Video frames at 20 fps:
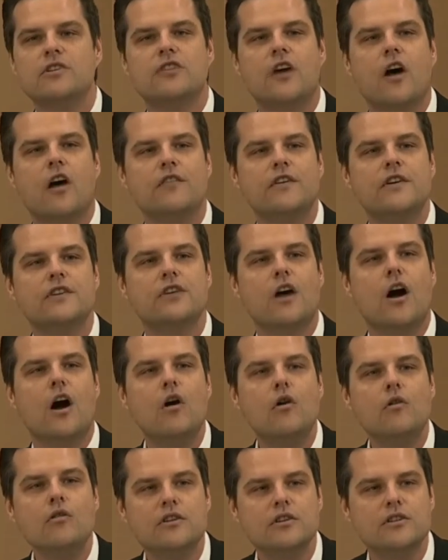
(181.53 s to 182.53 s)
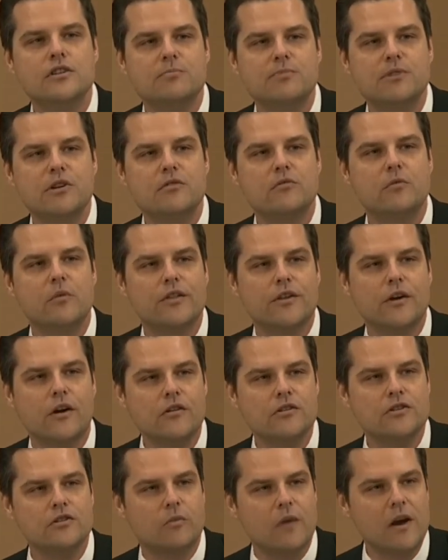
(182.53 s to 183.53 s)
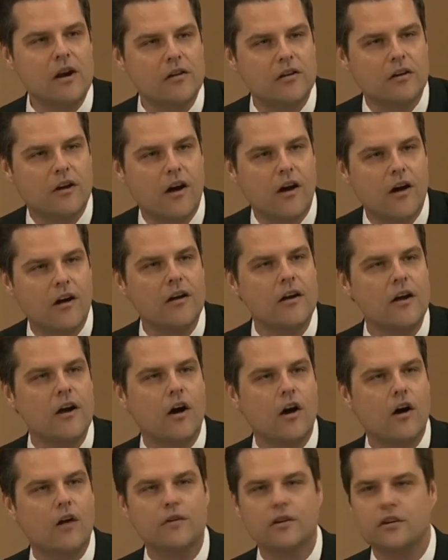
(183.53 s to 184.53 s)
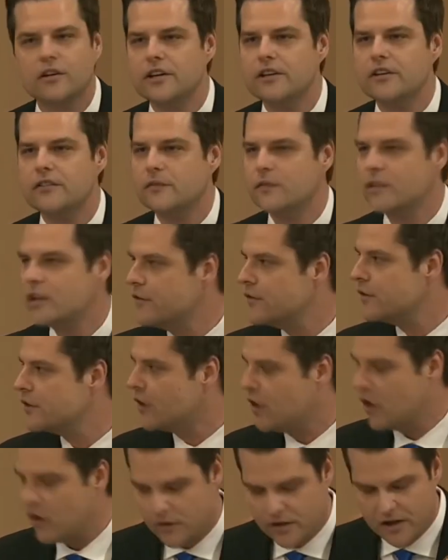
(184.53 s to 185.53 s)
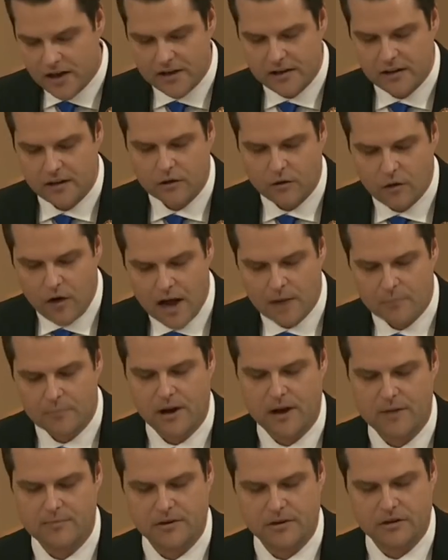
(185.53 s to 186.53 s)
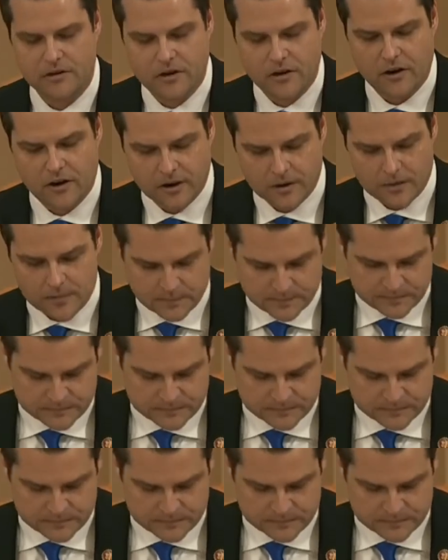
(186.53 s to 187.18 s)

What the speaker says: resolve his own dispute with Hertz rental car over leaving a crack pipe in the car.